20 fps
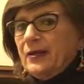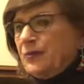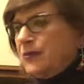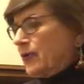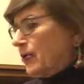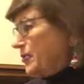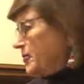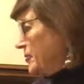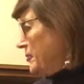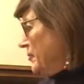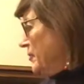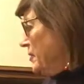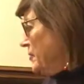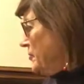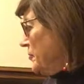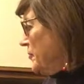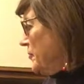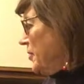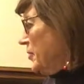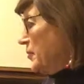Well, also,
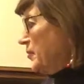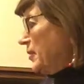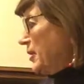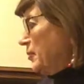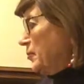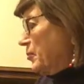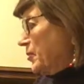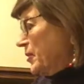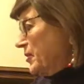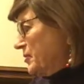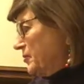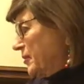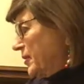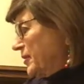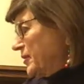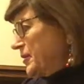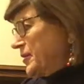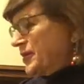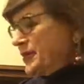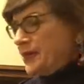these are done in
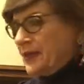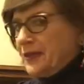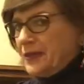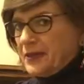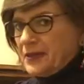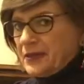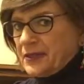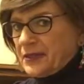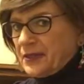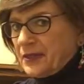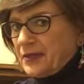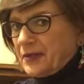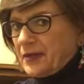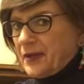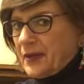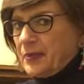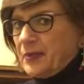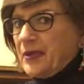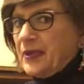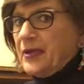price-wise. I say this is
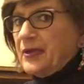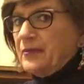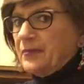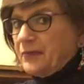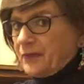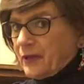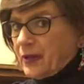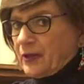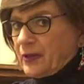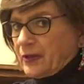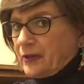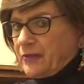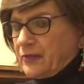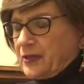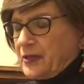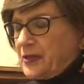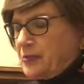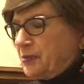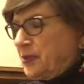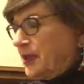the top end,
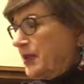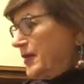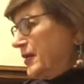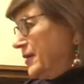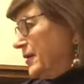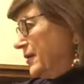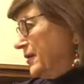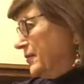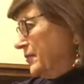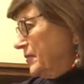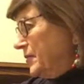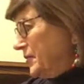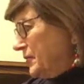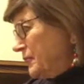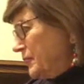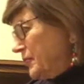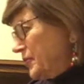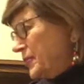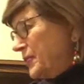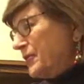relatively speaking.
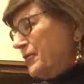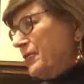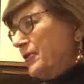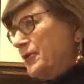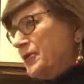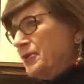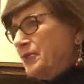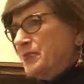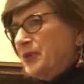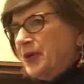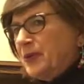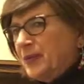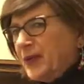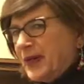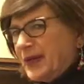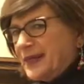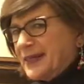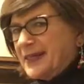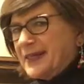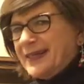This was cost me
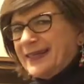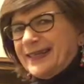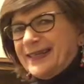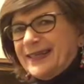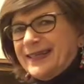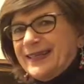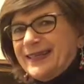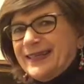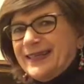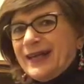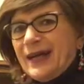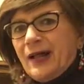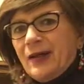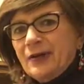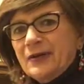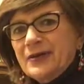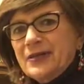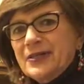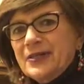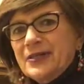about $16
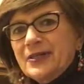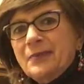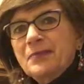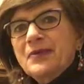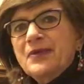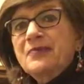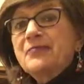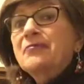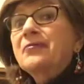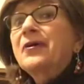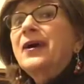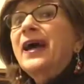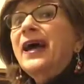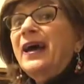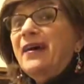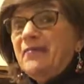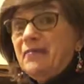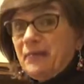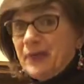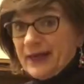and something for a
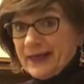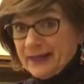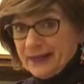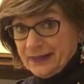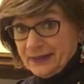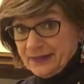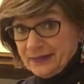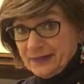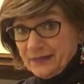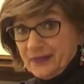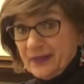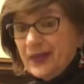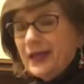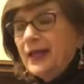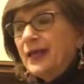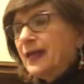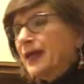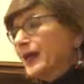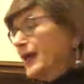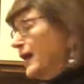half
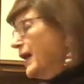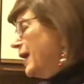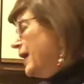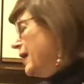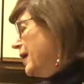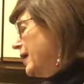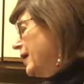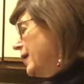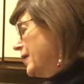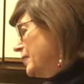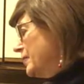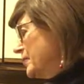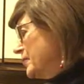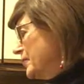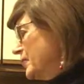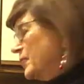pint.